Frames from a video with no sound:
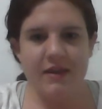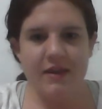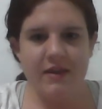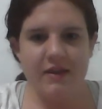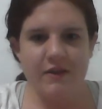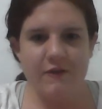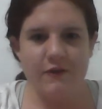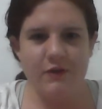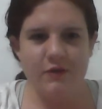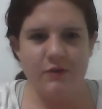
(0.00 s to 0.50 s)

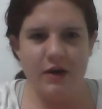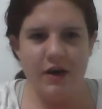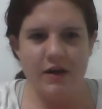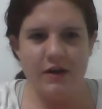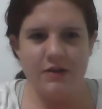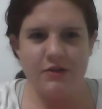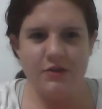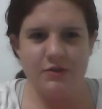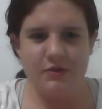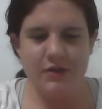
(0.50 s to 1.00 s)
If you want
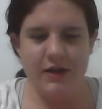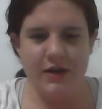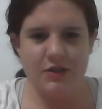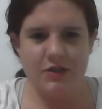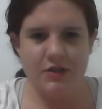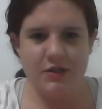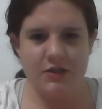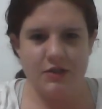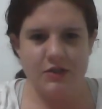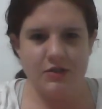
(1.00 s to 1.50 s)
to do like
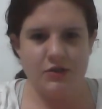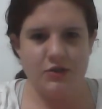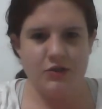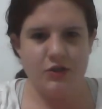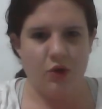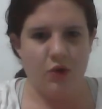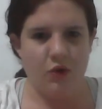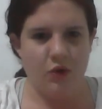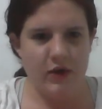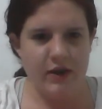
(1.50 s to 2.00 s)
just
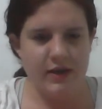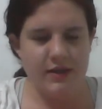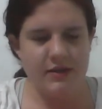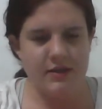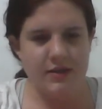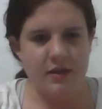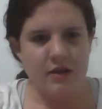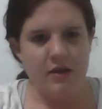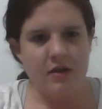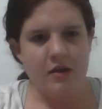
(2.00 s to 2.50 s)

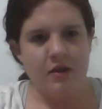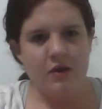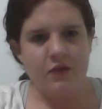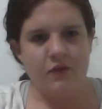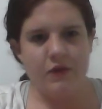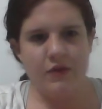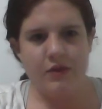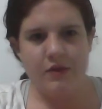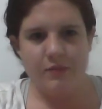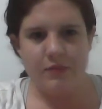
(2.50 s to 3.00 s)
toys,
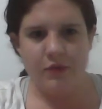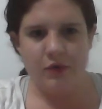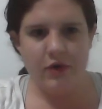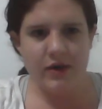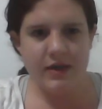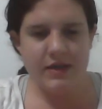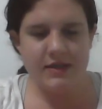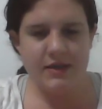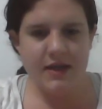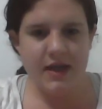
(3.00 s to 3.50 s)
for the
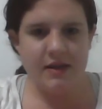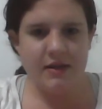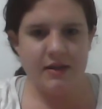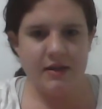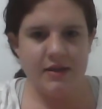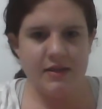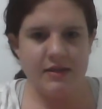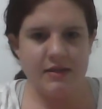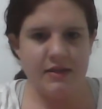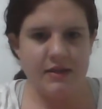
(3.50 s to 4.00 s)
boys at
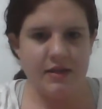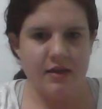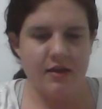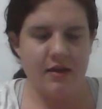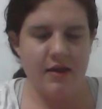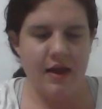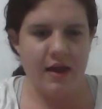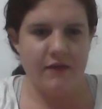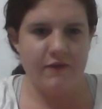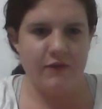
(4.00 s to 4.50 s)
least,
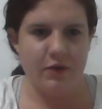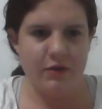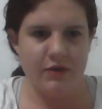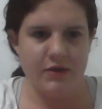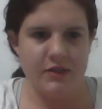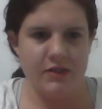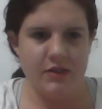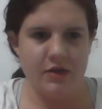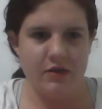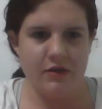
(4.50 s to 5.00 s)
I've
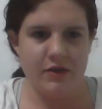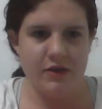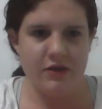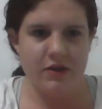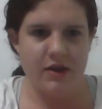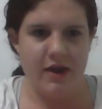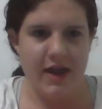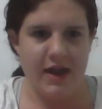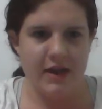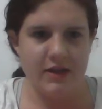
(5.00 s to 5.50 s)
noticed here that
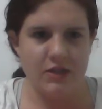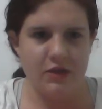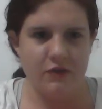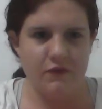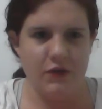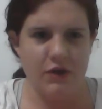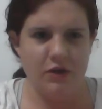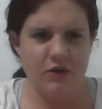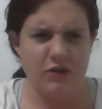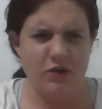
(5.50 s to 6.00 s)
their action
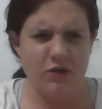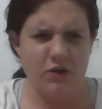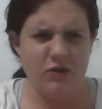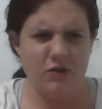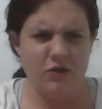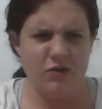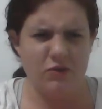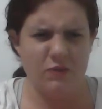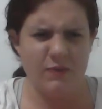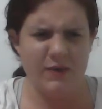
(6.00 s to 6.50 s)
figures, you know
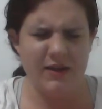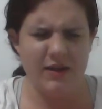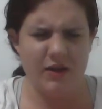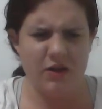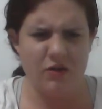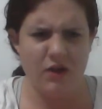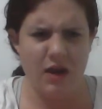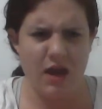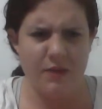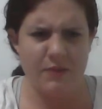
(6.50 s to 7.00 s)
those really
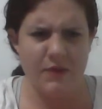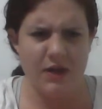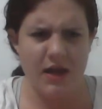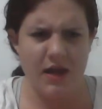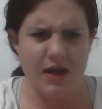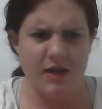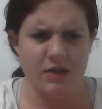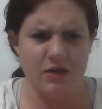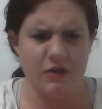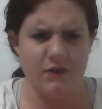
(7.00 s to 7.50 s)
crappy
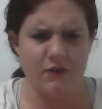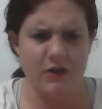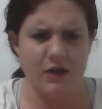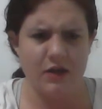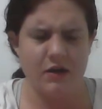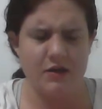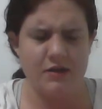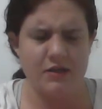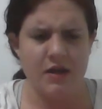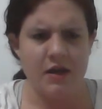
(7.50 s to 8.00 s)
action
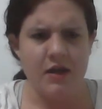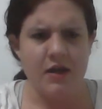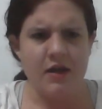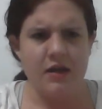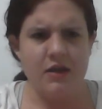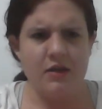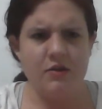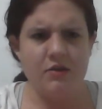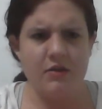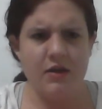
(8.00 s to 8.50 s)
figures
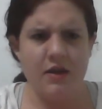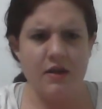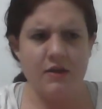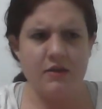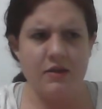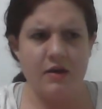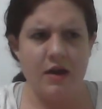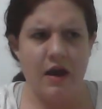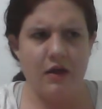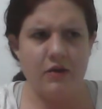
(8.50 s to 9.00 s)
you get at
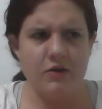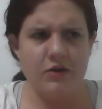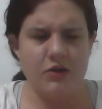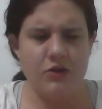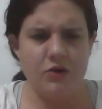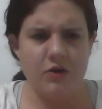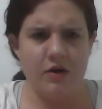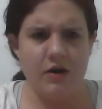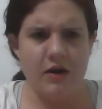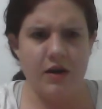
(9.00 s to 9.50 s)
the dollar
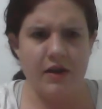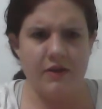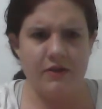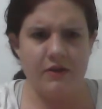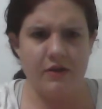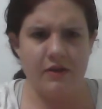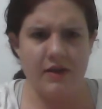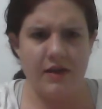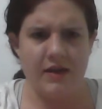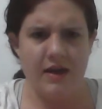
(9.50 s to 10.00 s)
store and
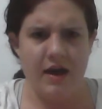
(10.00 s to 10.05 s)
they're like